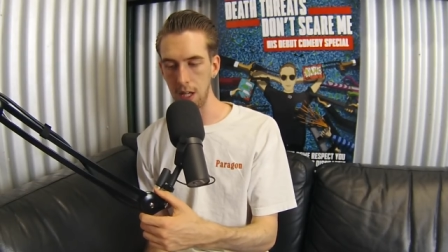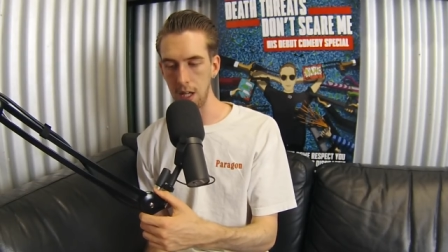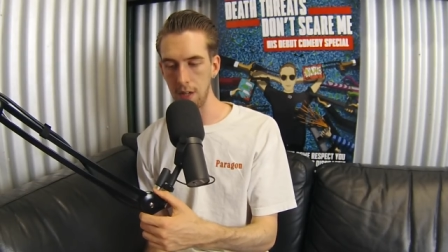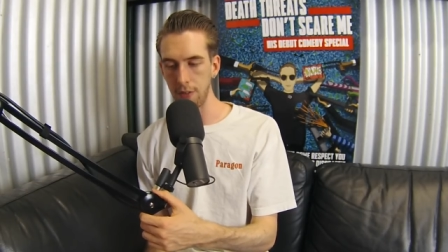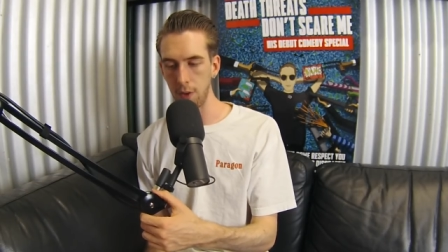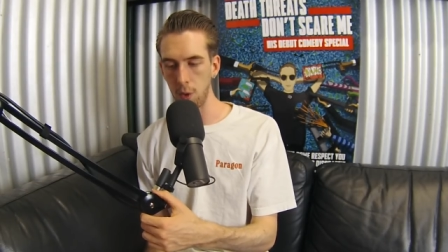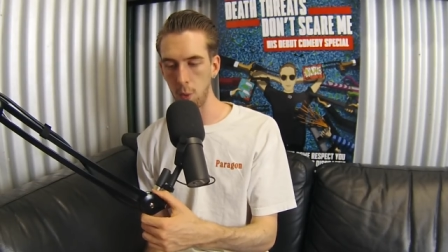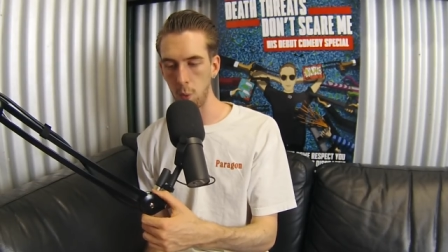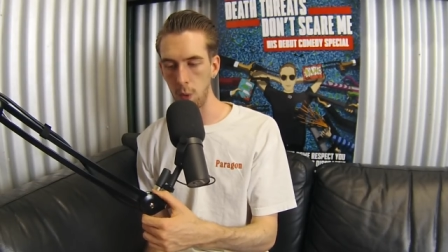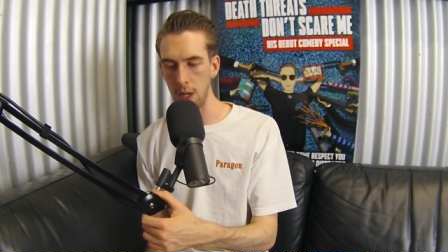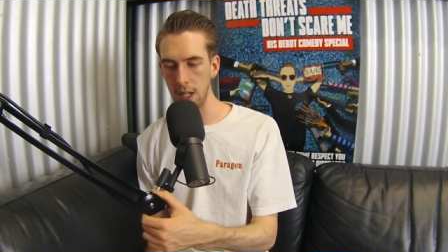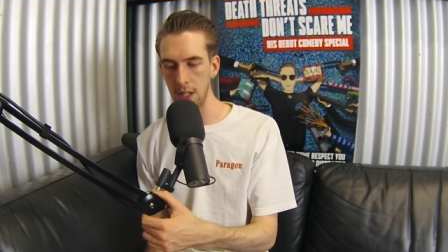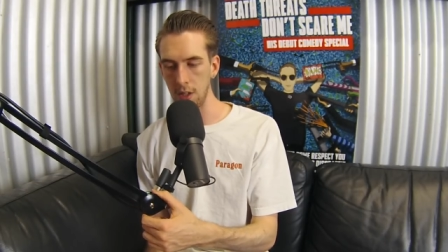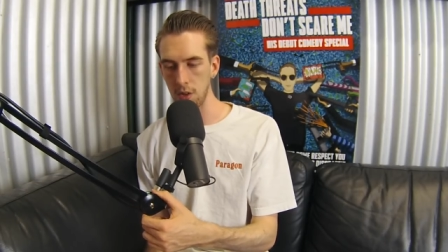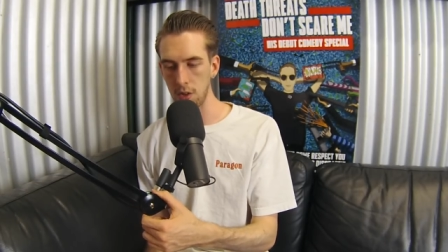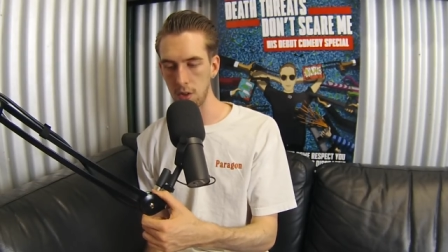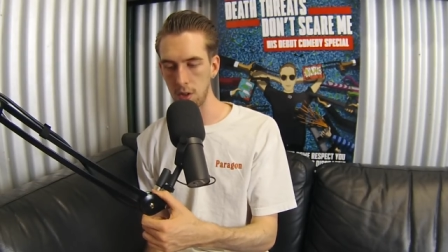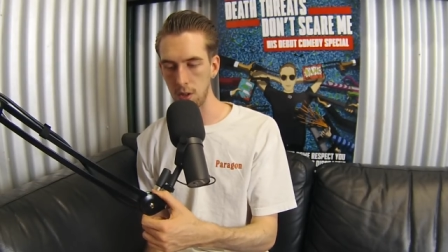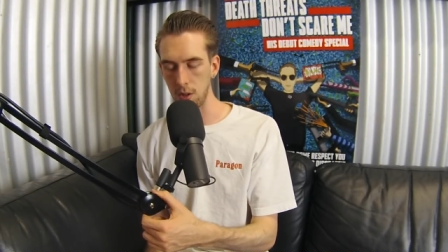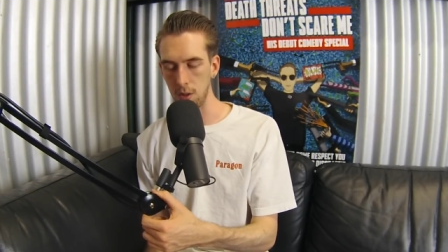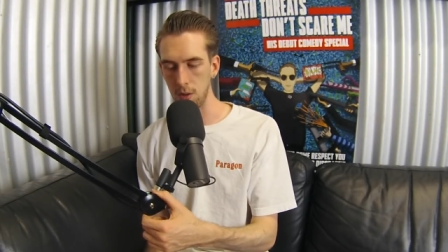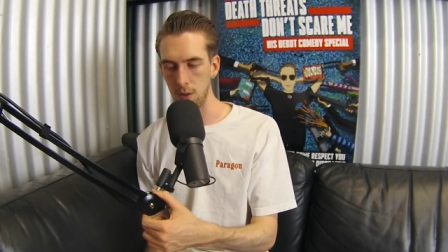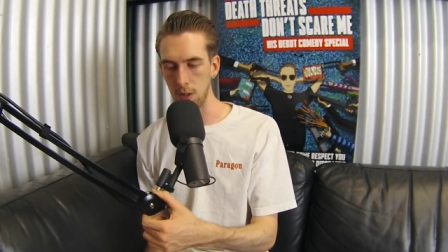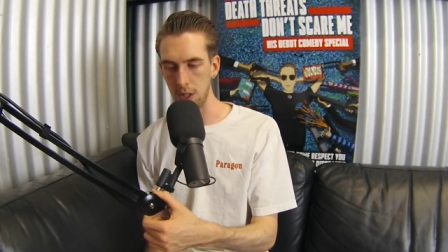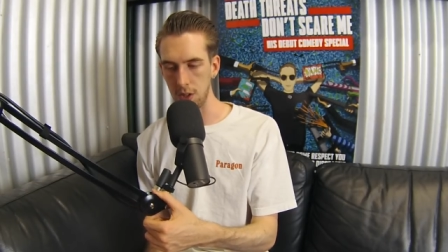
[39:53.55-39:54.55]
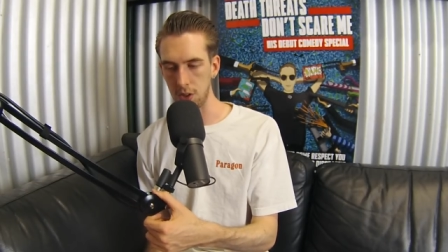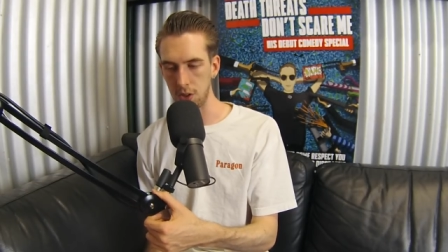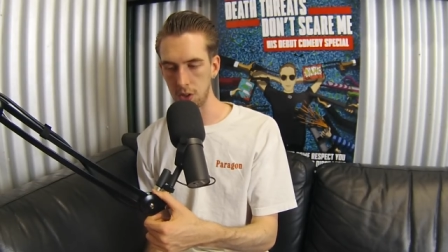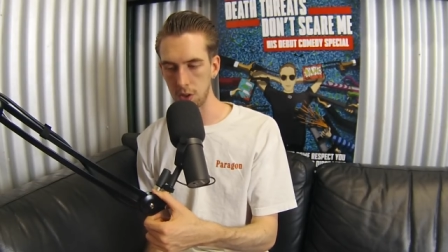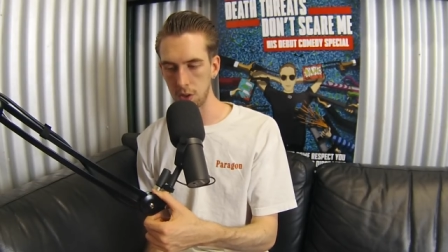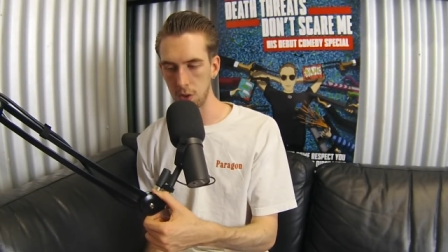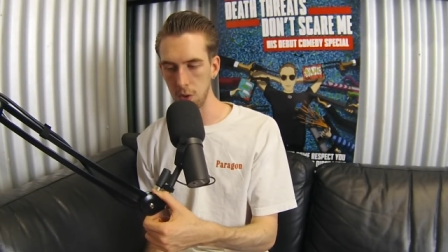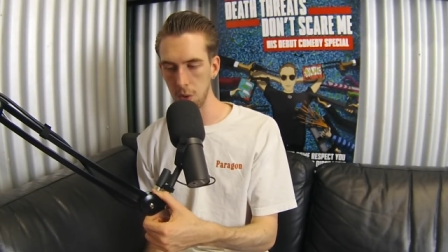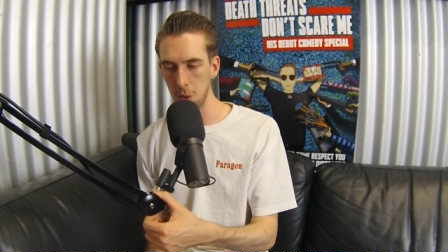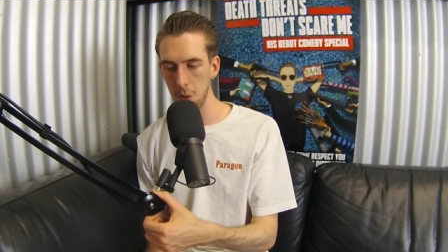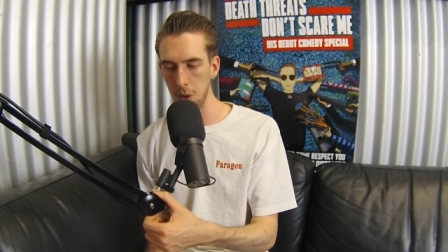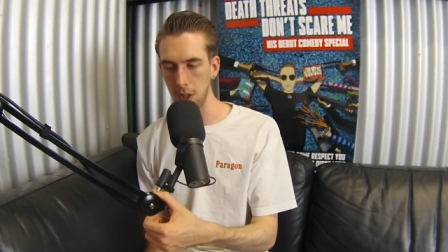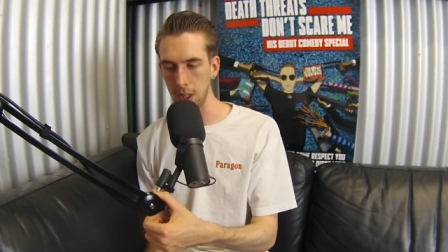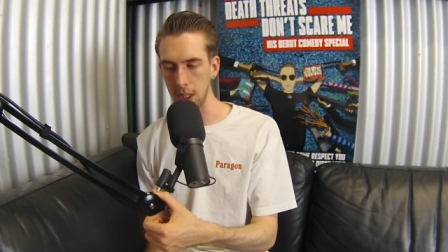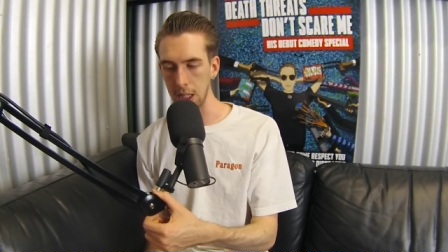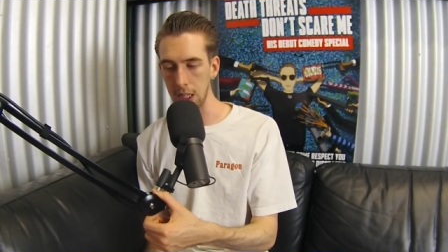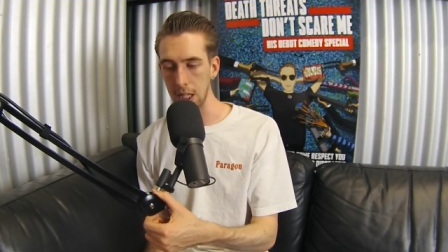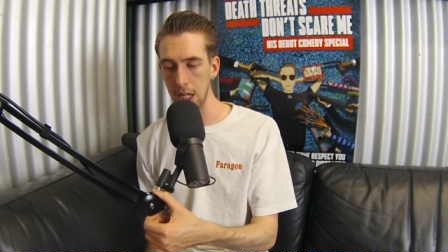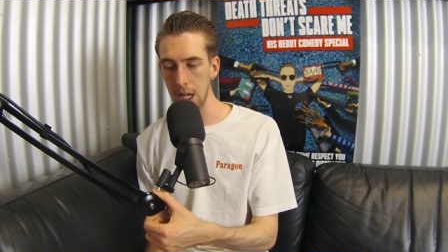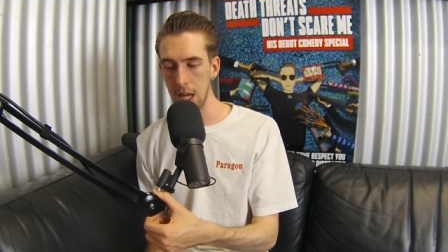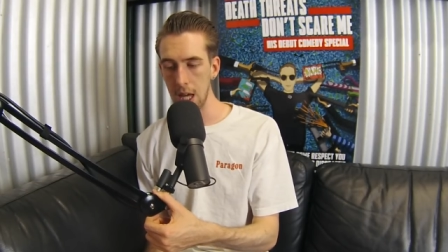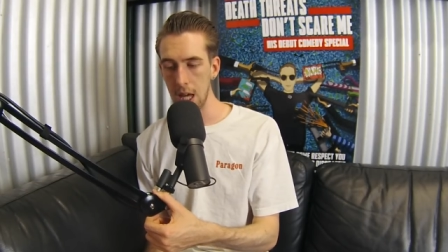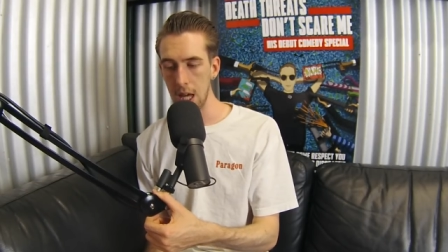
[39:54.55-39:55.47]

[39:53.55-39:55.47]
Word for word: ever went to a schoolie